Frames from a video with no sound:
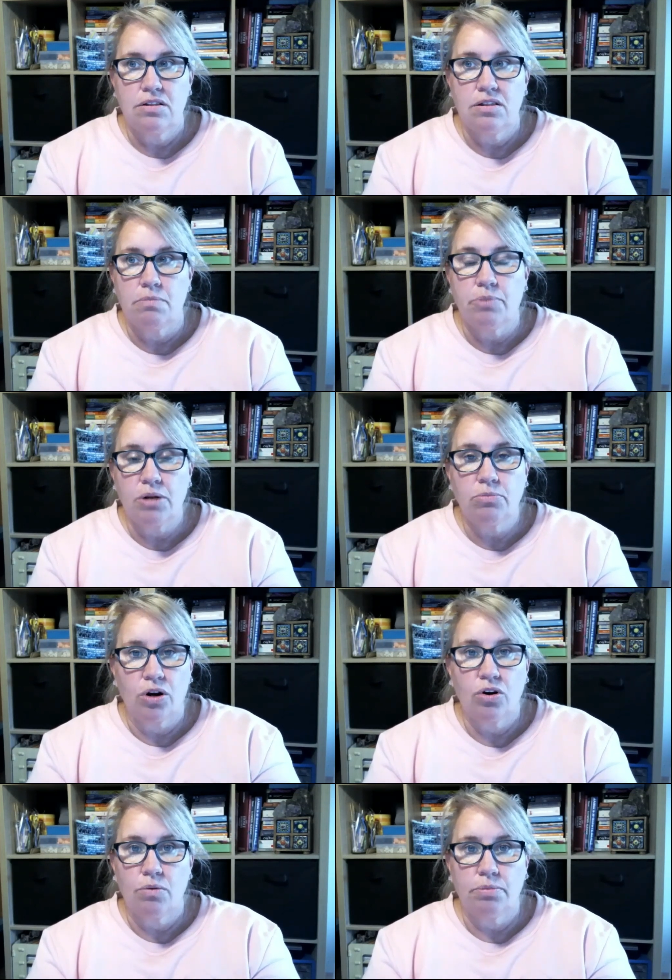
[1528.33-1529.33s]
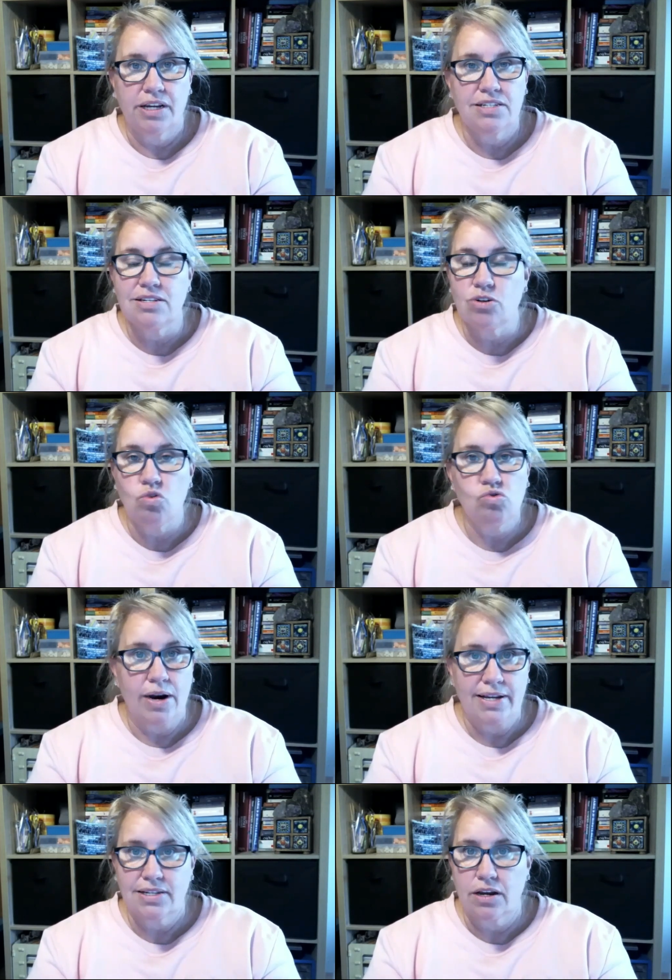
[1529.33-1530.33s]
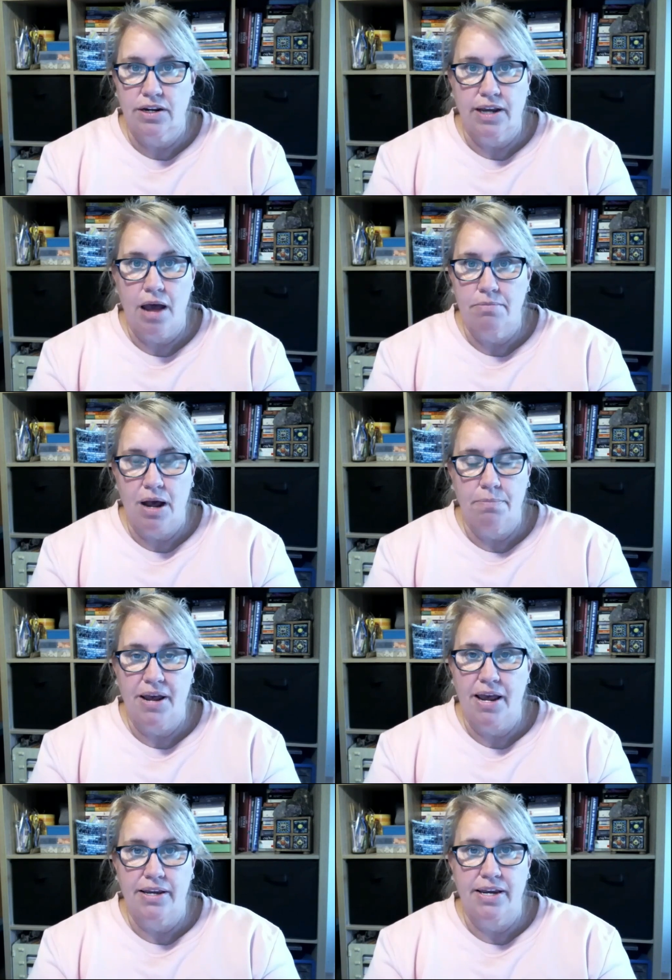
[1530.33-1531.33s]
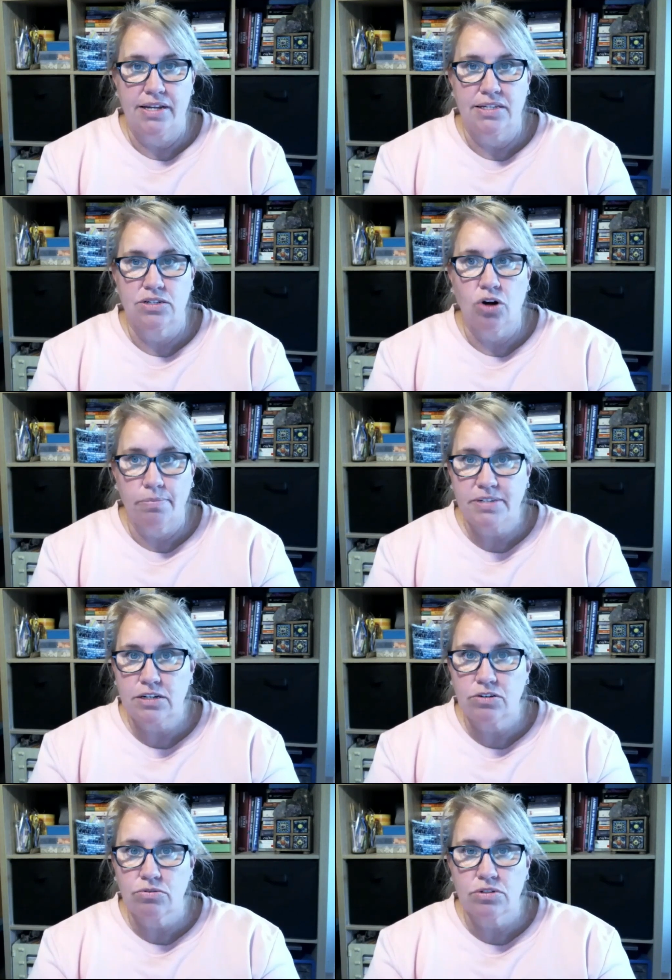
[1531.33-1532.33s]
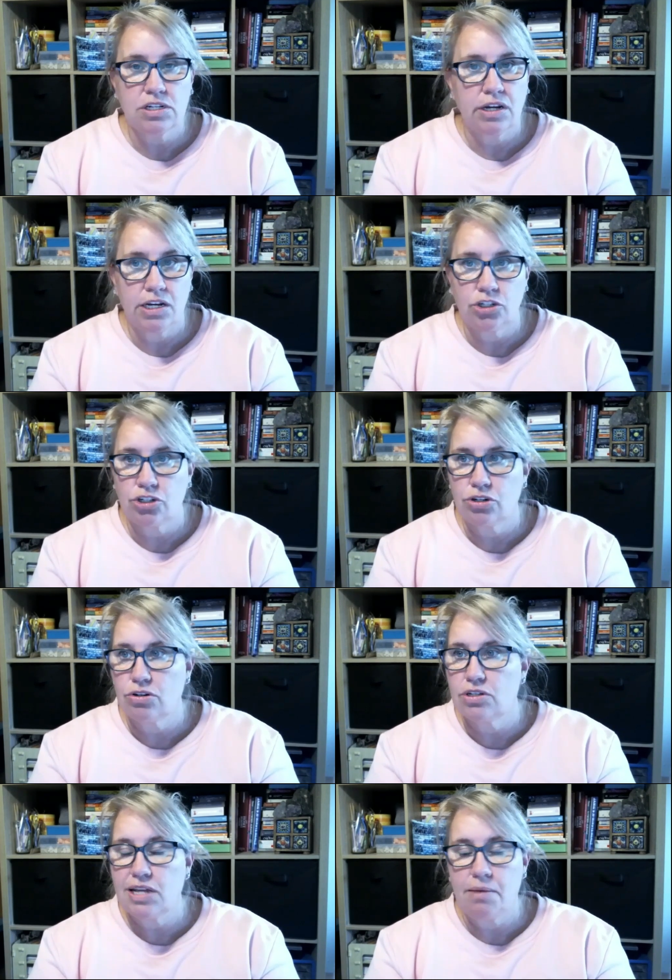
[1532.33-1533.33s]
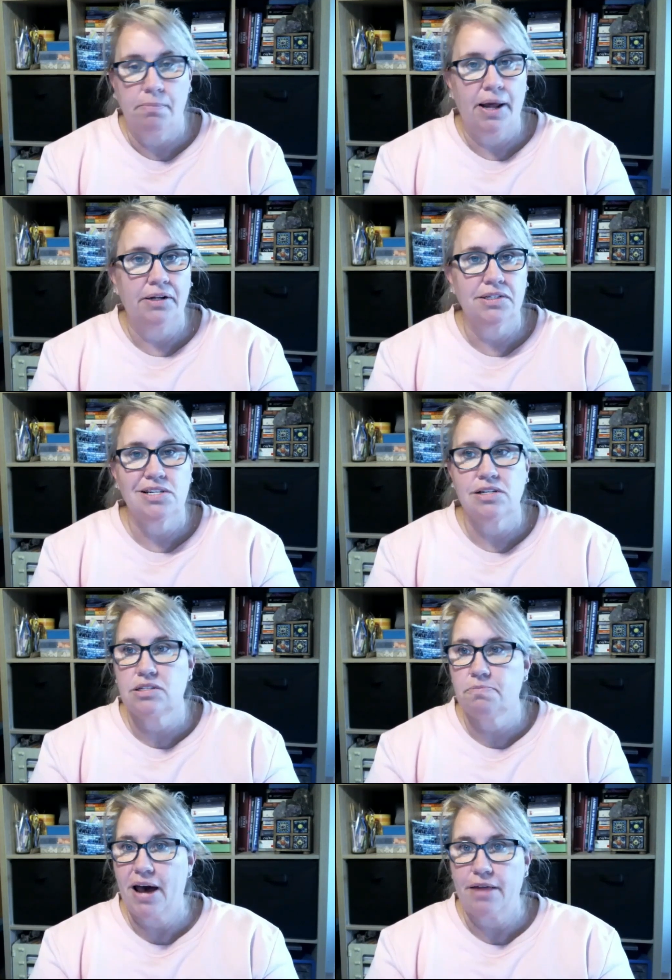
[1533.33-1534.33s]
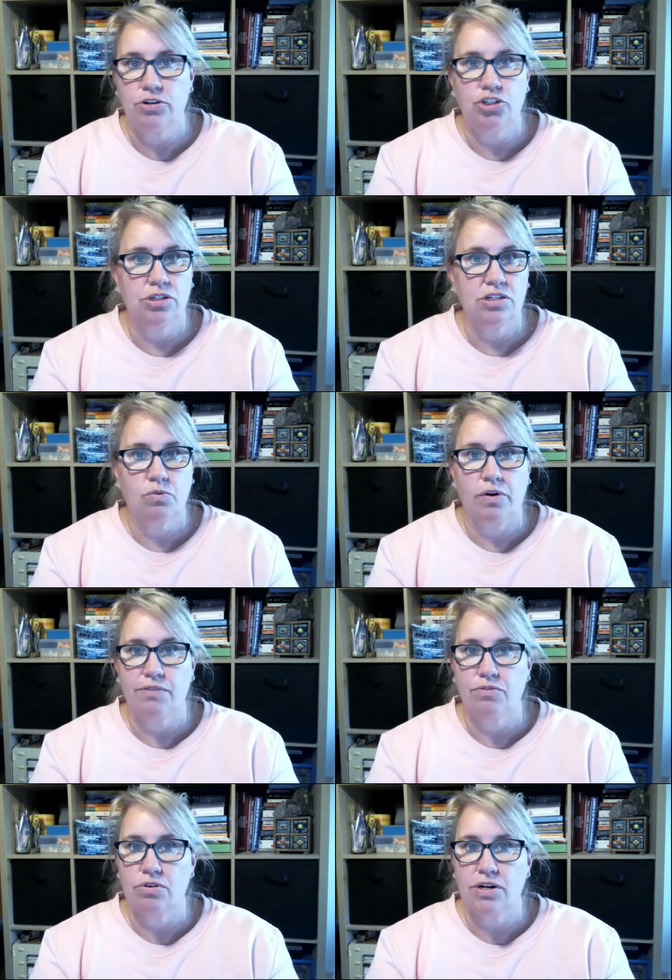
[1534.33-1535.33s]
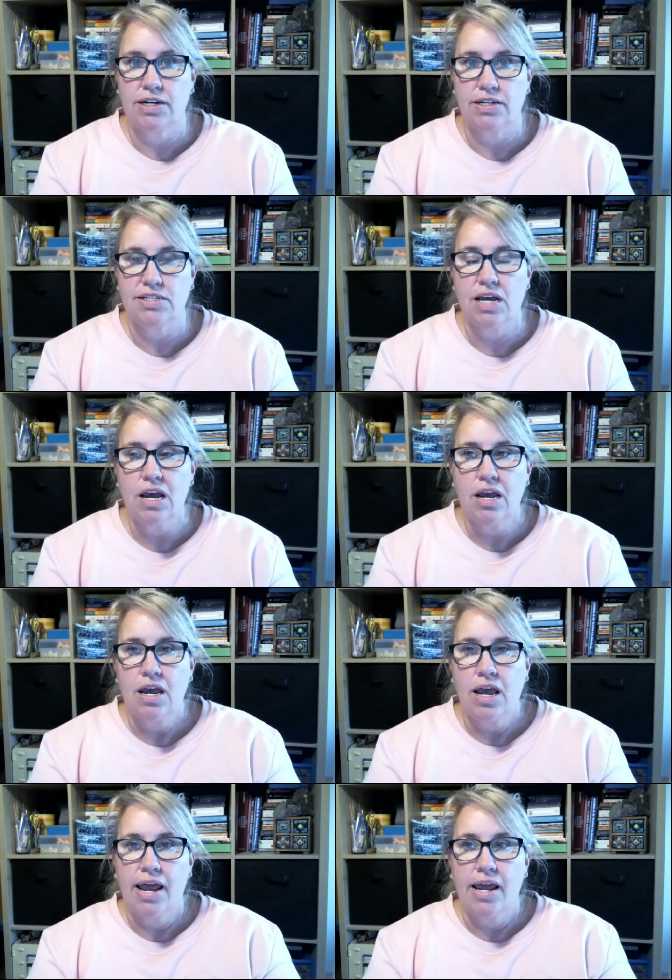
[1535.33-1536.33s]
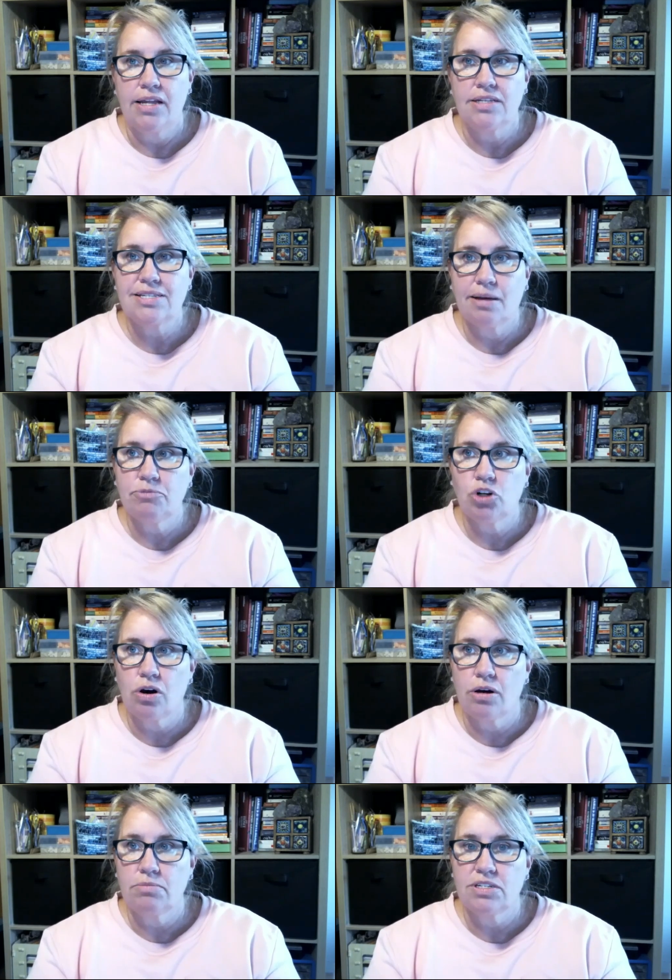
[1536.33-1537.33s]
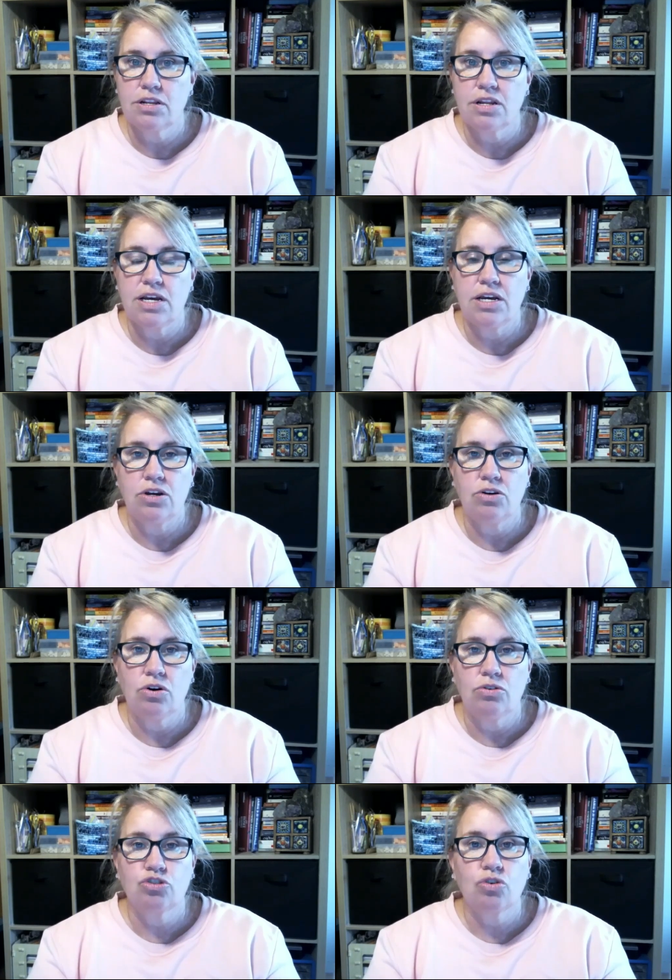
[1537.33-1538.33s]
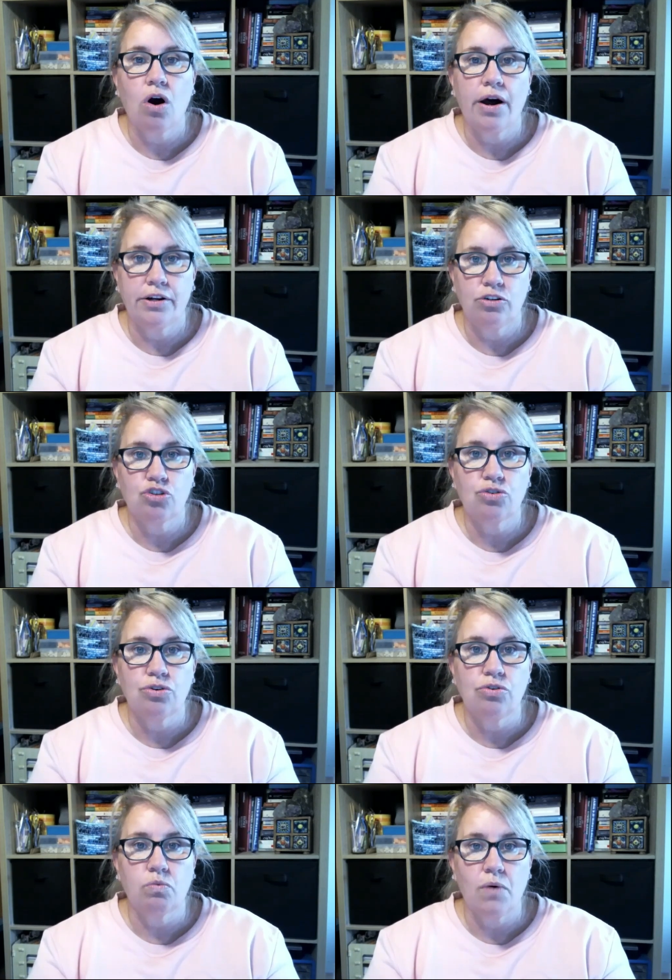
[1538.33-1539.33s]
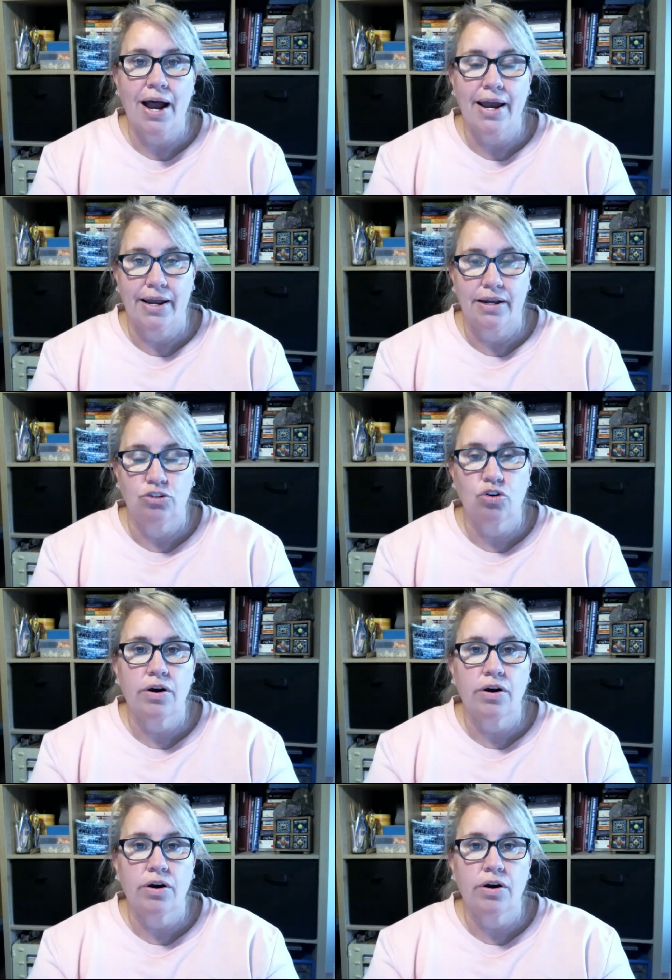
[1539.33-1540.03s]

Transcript: The body-mind complex is always going to come up against obstacles, issues, imbalances, pathogens, whatever it is. And sometimes the tried and true way